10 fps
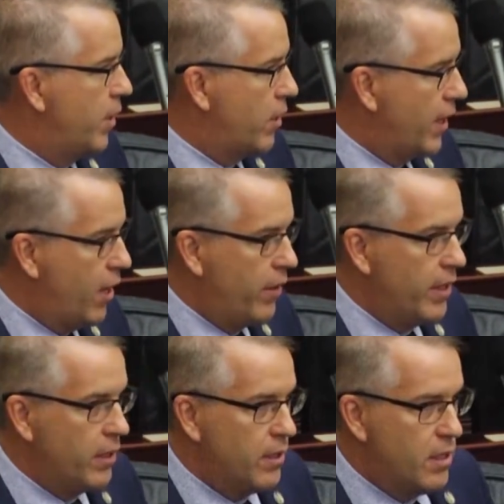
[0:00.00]
in our
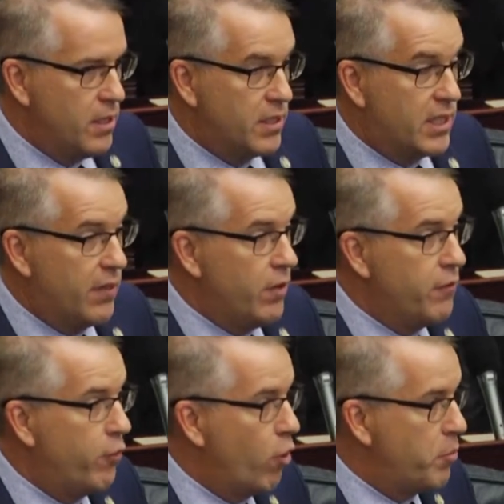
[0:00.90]
county.
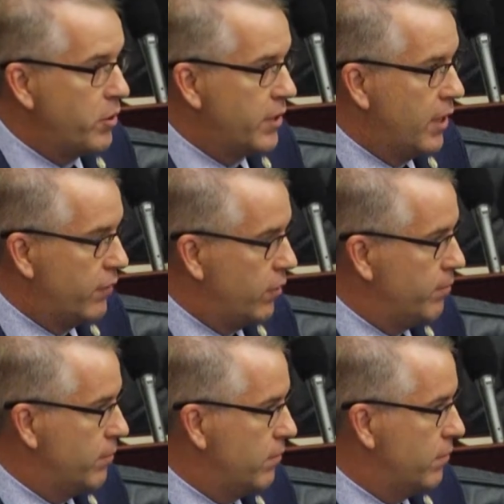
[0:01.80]
74% of them.
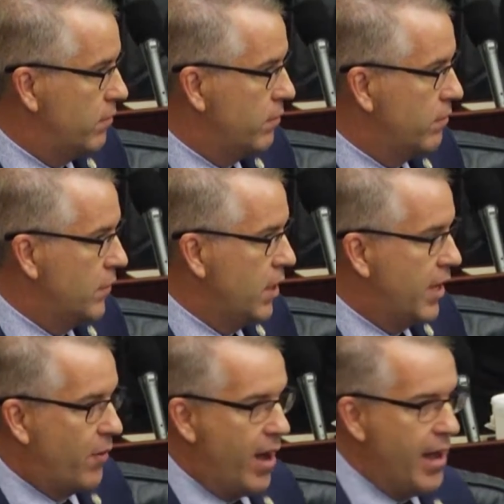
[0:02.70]

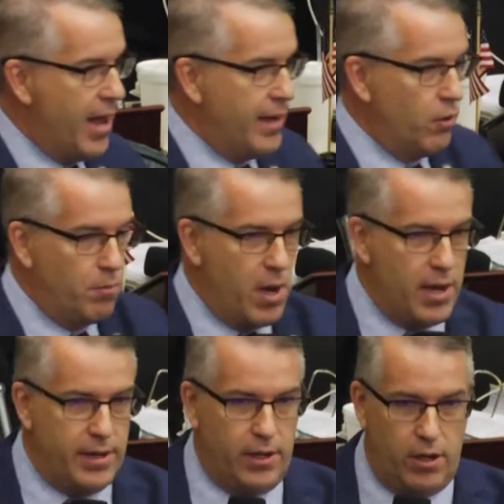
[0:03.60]
Now, I don't
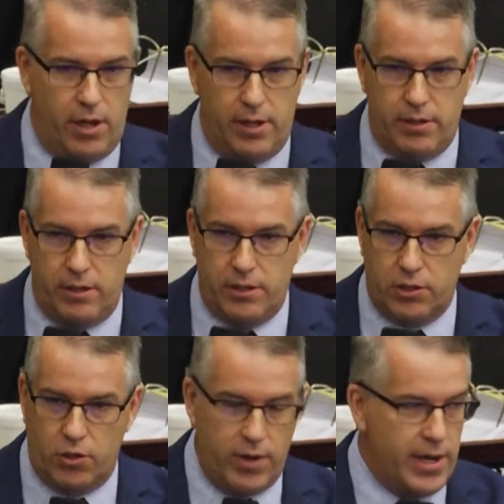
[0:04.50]
mind and
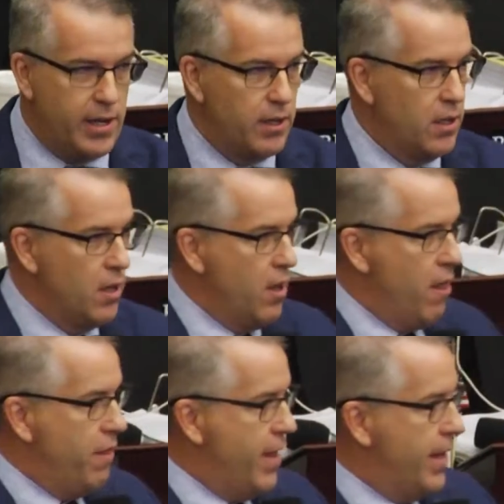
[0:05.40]
disagree
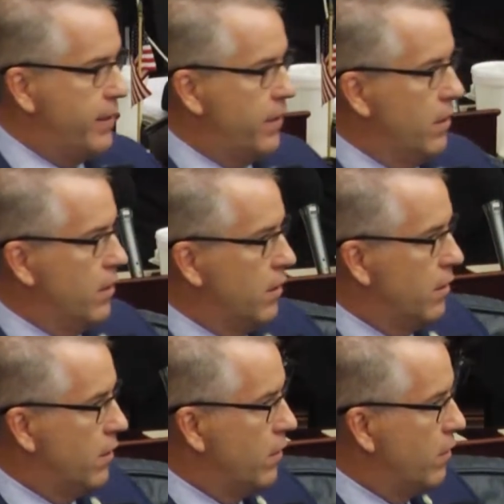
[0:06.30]
that
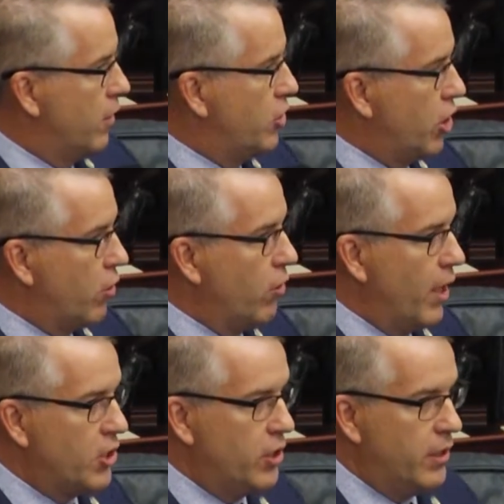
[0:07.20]
a general
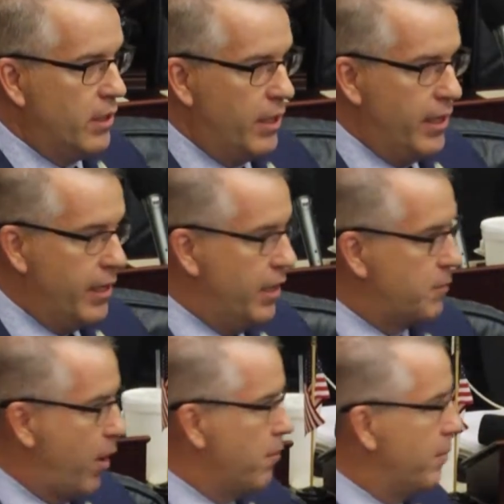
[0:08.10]
election
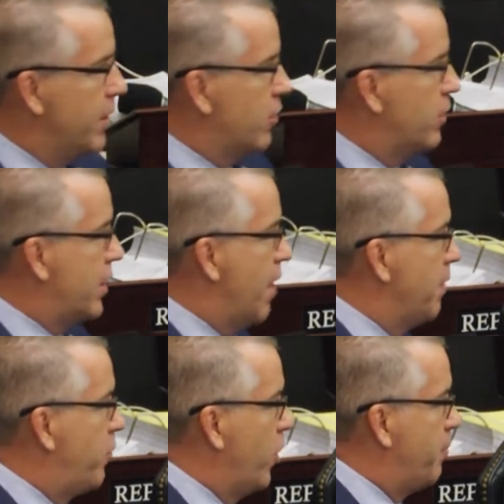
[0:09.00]
is probably a good time
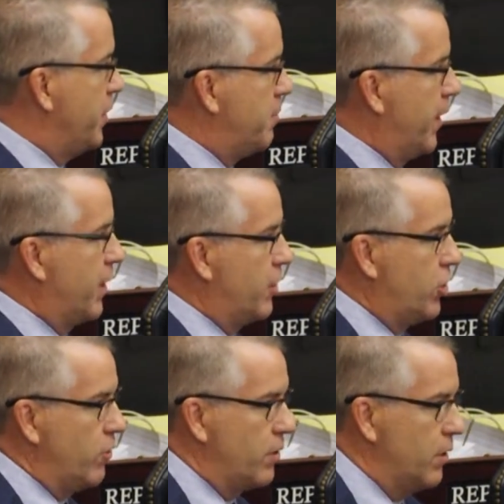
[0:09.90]
to put up these big
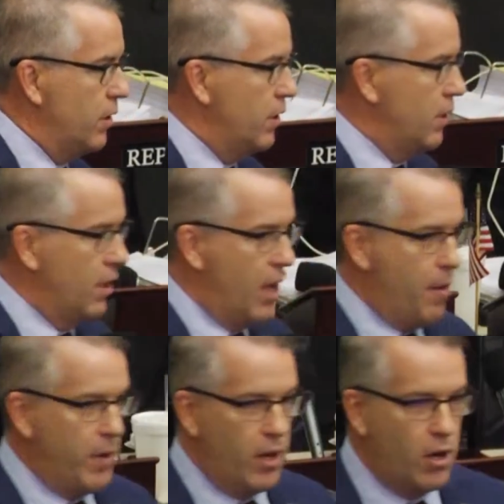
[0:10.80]
issues.
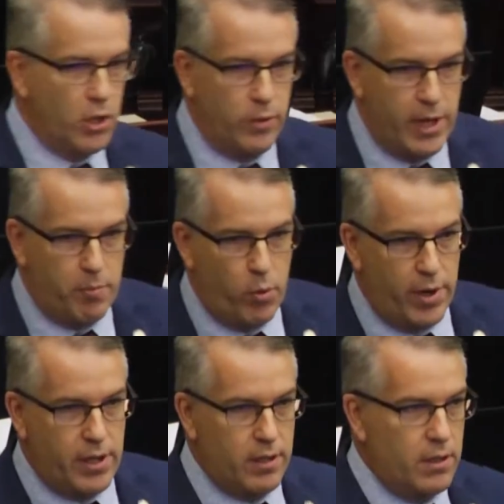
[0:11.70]
I'm not arguing that
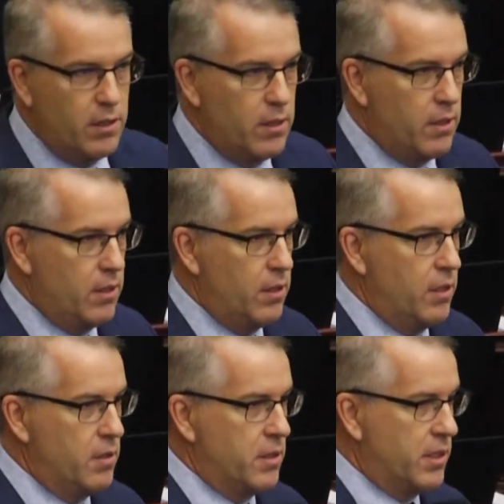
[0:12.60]
point.
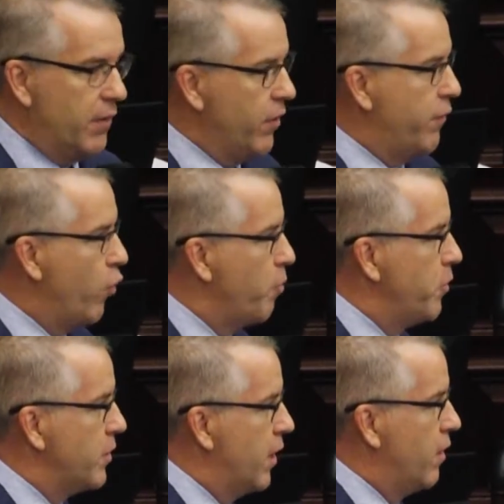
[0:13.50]

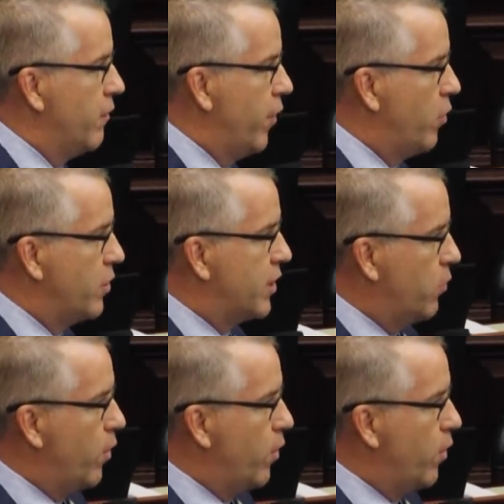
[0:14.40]
74% of the voters said